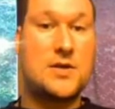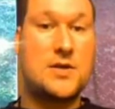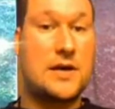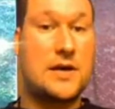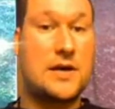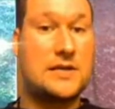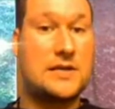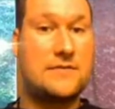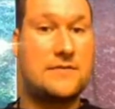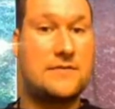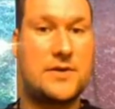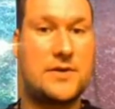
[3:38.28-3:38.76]
So
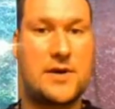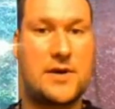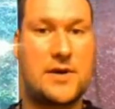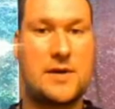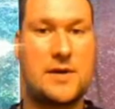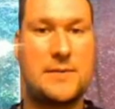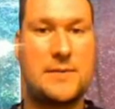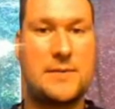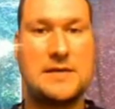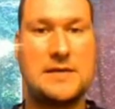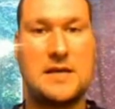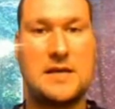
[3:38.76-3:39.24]
I definitely
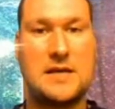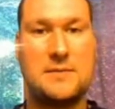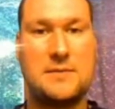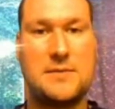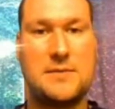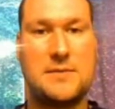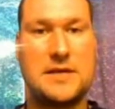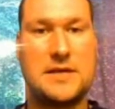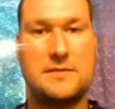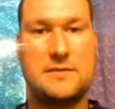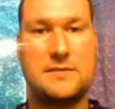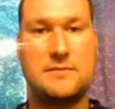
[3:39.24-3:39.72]
recommend
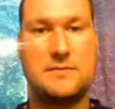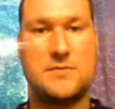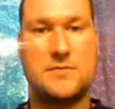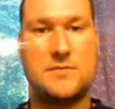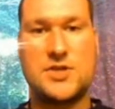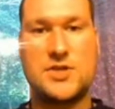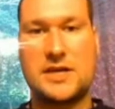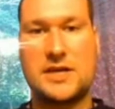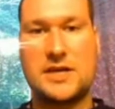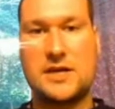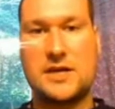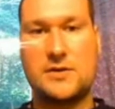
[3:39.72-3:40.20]
anybody
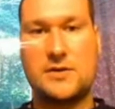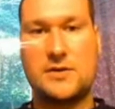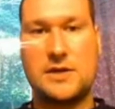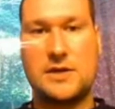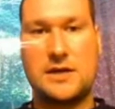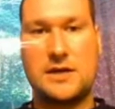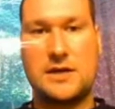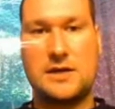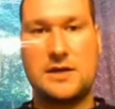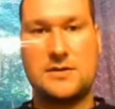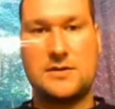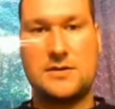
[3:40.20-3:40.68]
check out
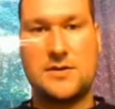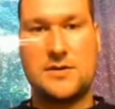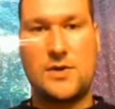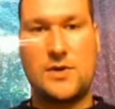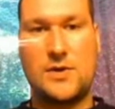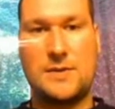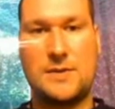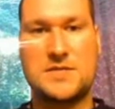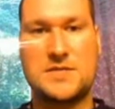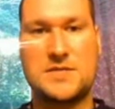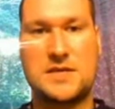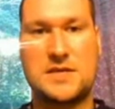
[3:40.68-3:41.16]

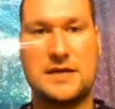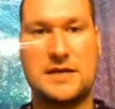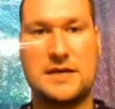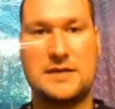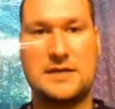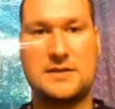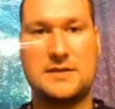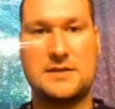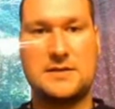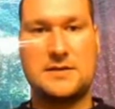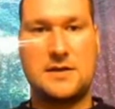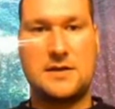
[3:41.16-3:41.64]
the
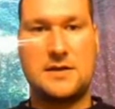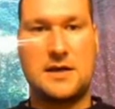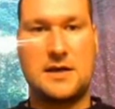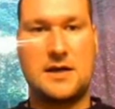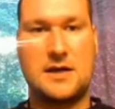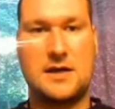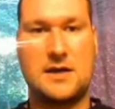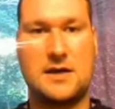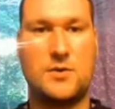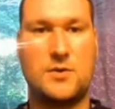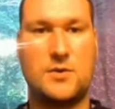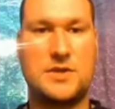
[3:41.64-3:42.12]
website,
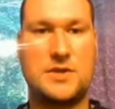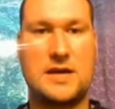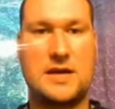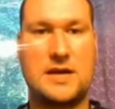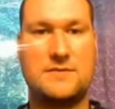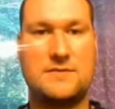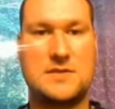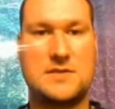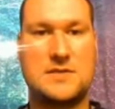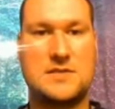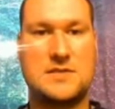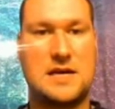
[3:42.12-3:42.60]
what
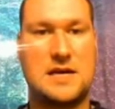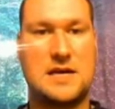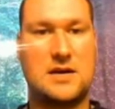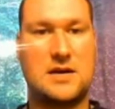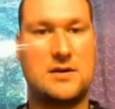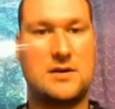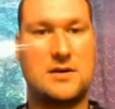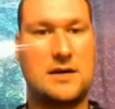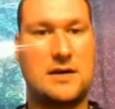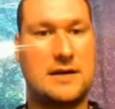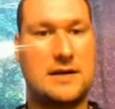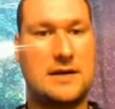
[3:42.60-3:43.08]
they have to
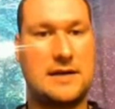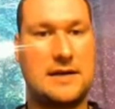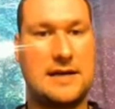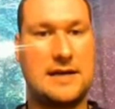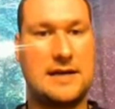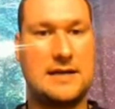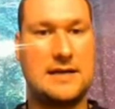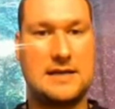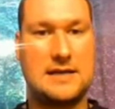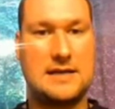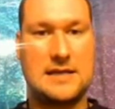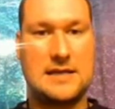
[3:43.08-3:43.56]
sell.
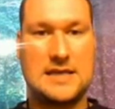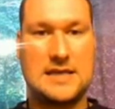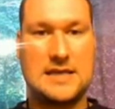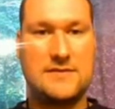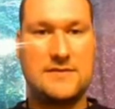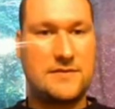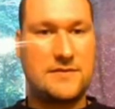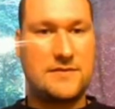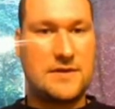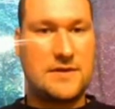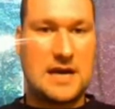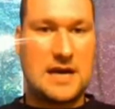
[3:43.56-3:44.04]
Again,
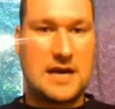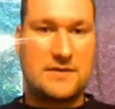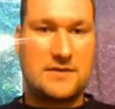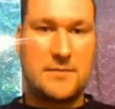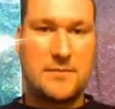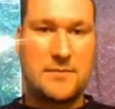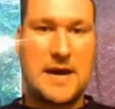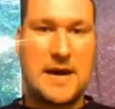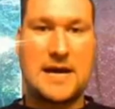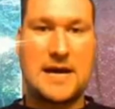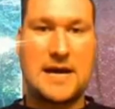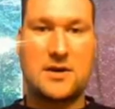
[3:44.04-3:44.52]
even if you
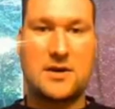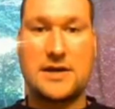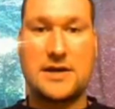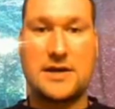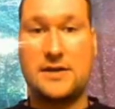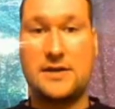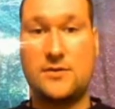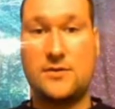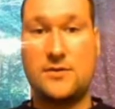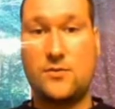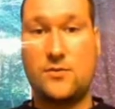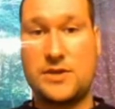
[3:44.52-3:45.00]
have a
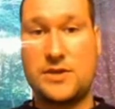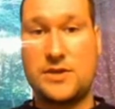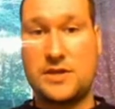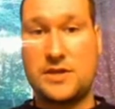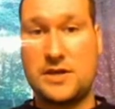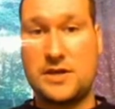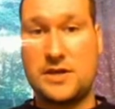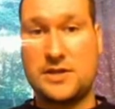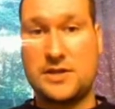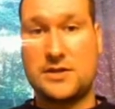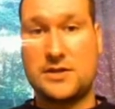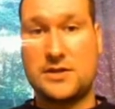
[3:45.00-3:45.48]
battery
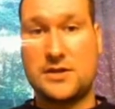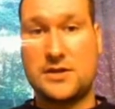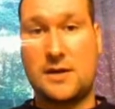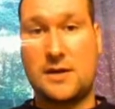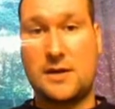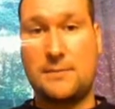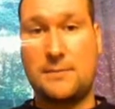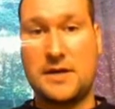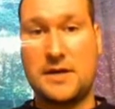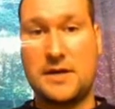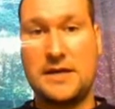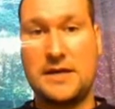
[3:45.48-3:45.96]
with another
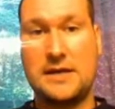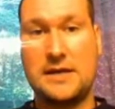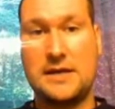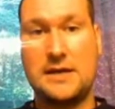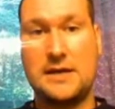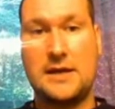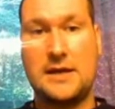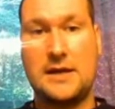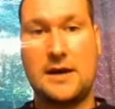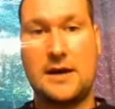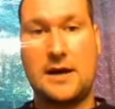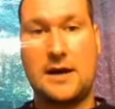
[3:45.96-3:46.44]
company,
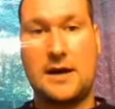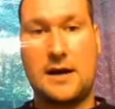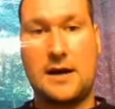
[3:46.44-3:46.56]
